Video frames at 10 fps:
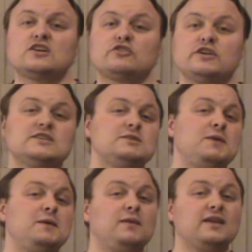crazy
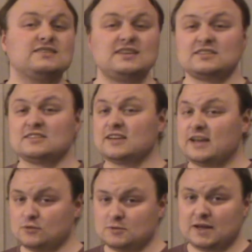people exist to
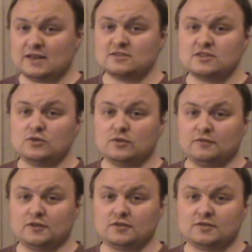counterbalance the
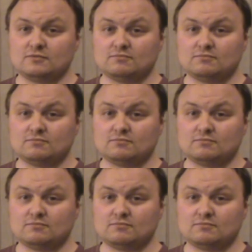universe.